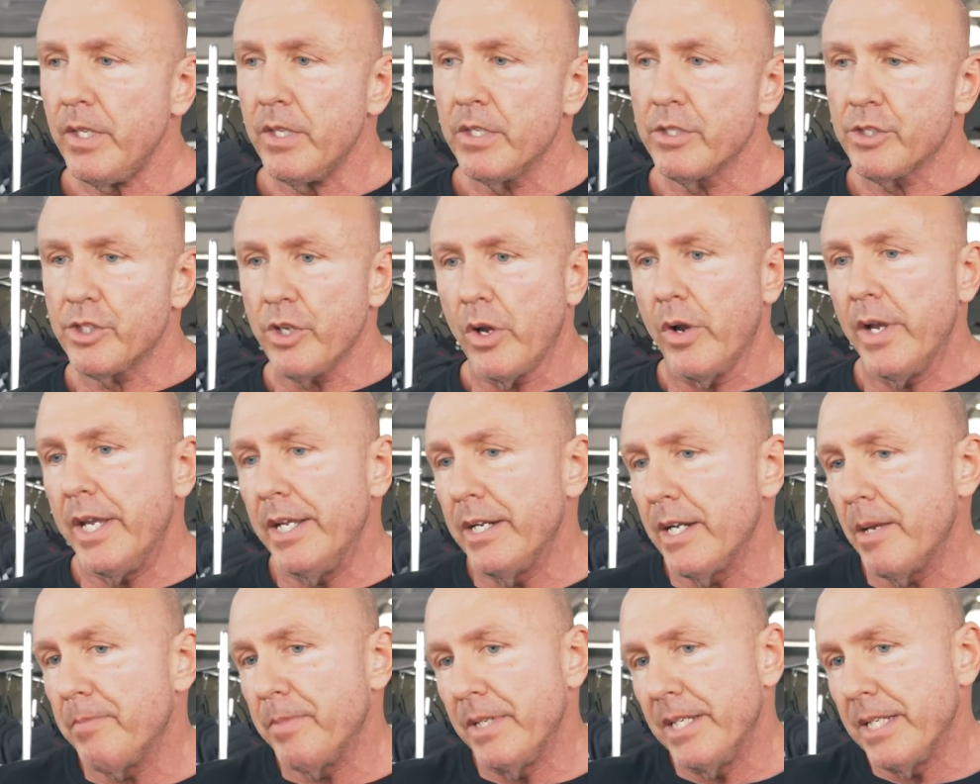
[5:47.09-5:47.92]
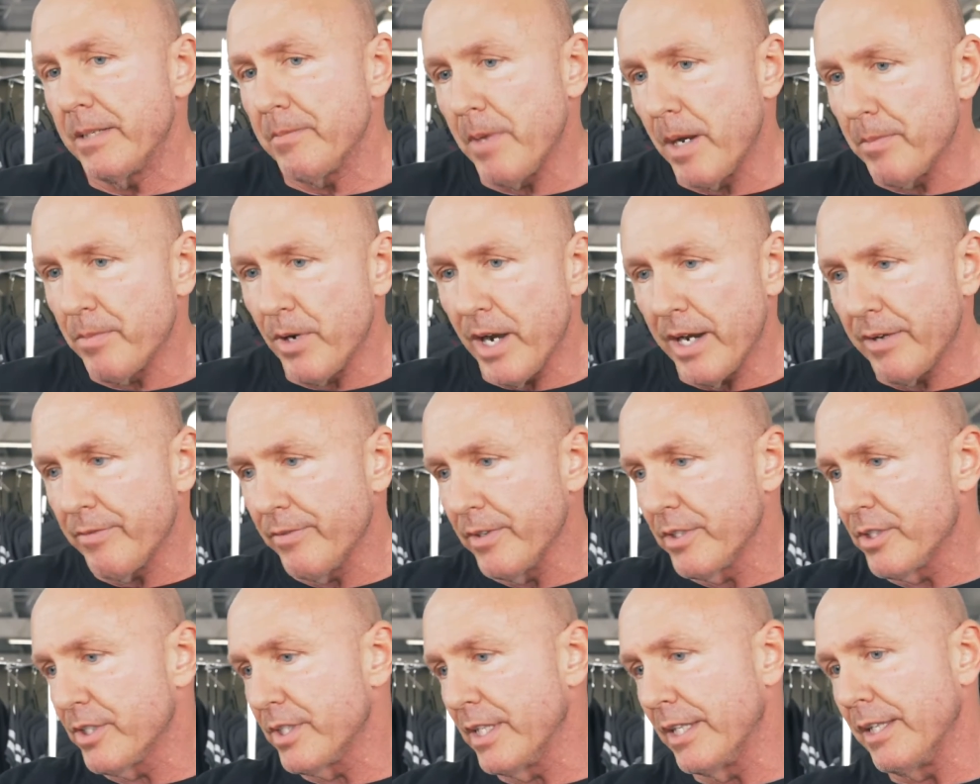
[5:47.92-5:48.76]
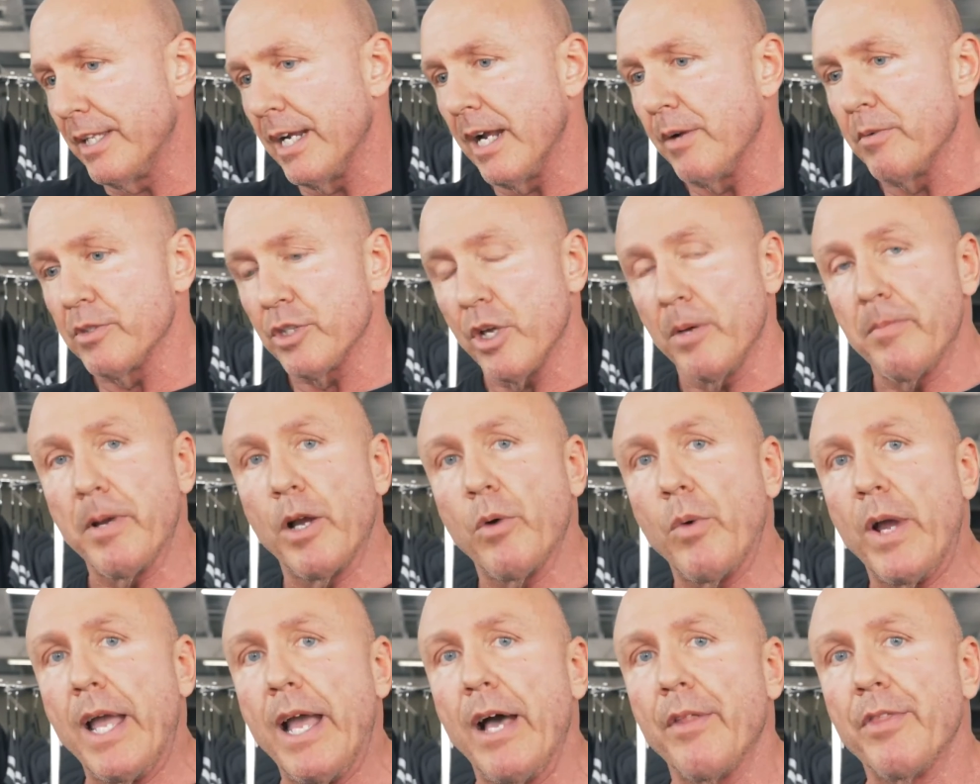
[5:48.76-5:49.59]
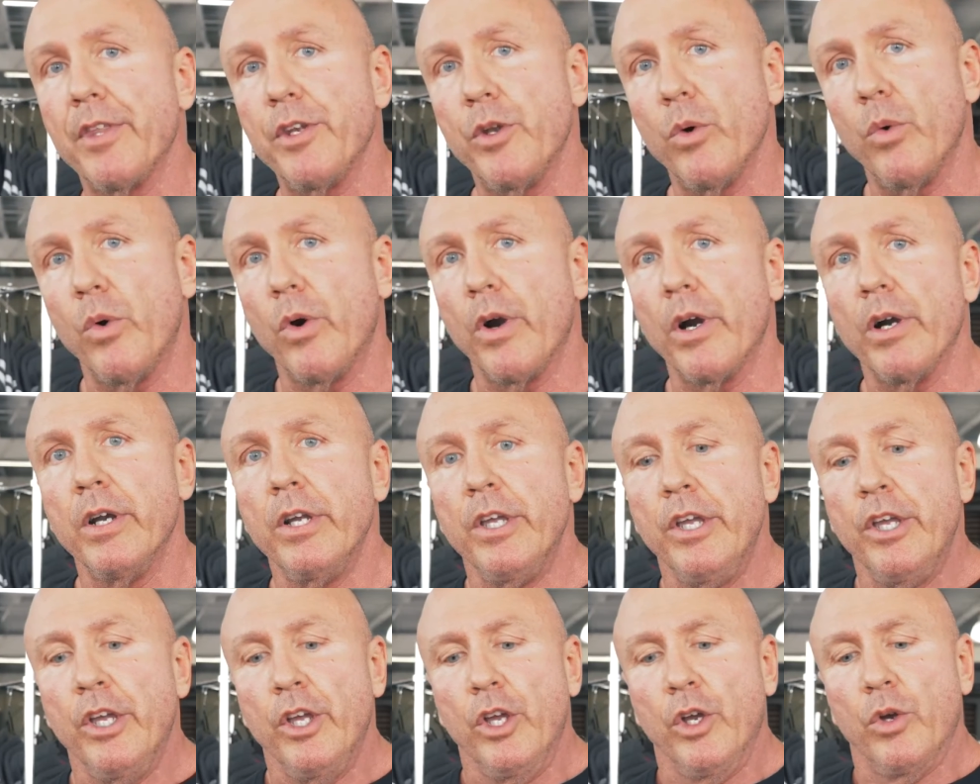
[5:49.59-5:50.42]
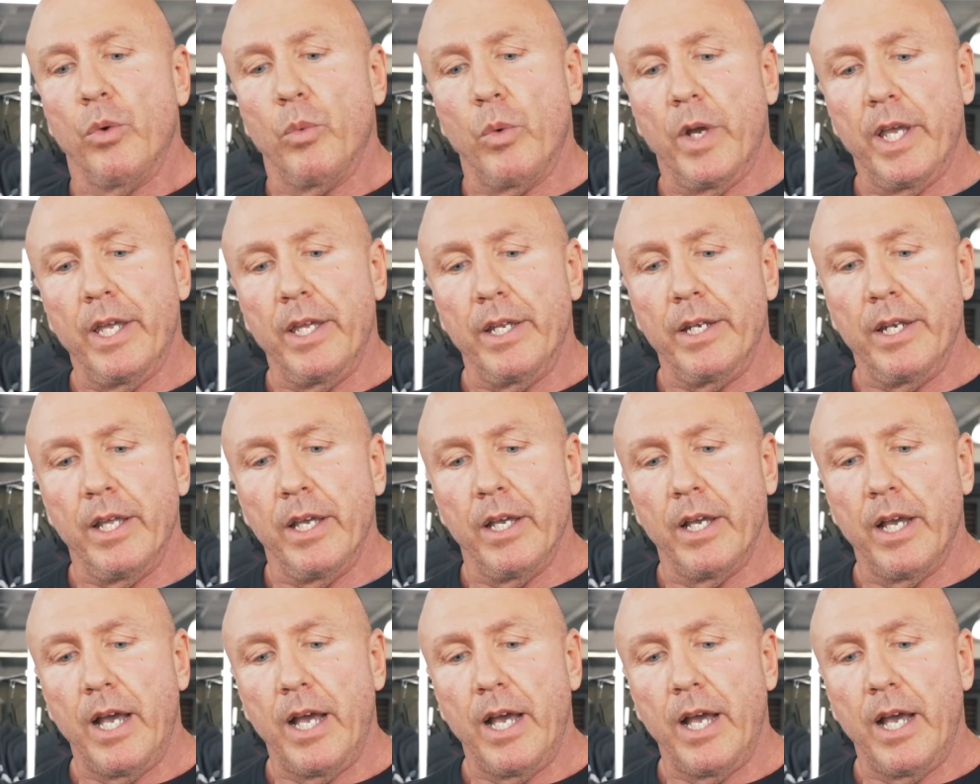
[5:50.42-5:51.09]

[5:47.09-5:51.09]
So I ended up eating my breakfast, and then I was on my way out the door when